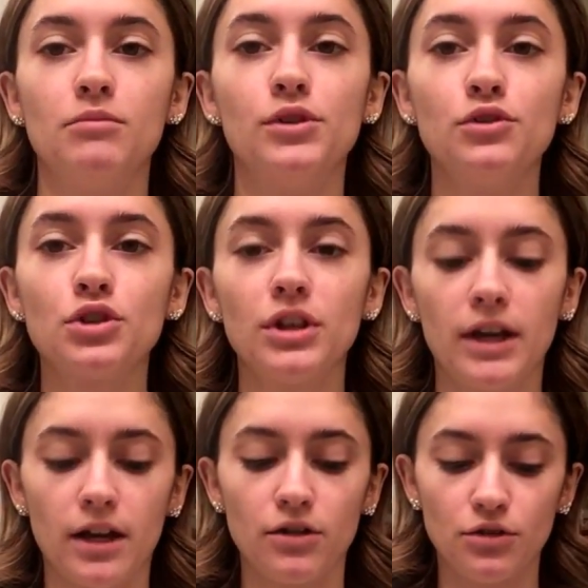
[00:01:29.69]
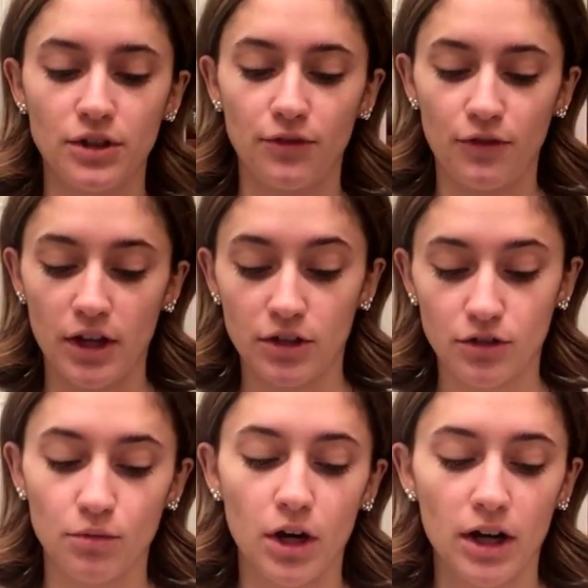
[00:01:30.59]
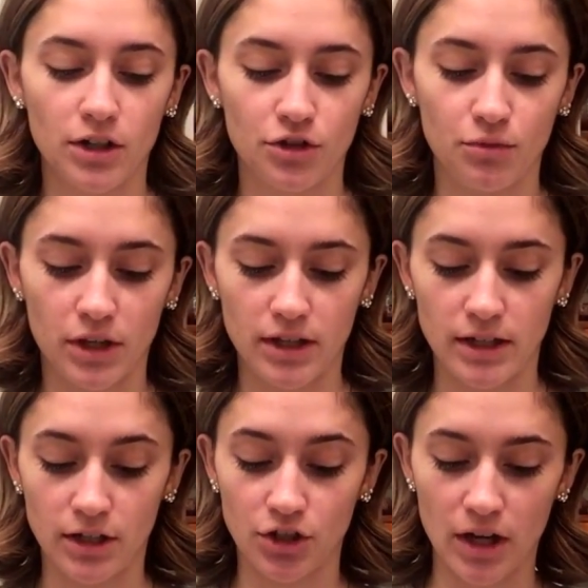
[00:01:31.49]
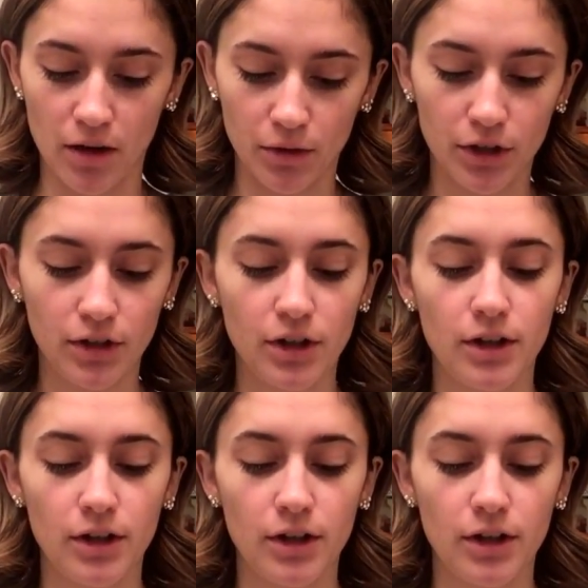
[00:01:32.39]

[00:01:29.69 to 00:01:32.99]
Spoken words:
Usually I use the face wash when I take a shower,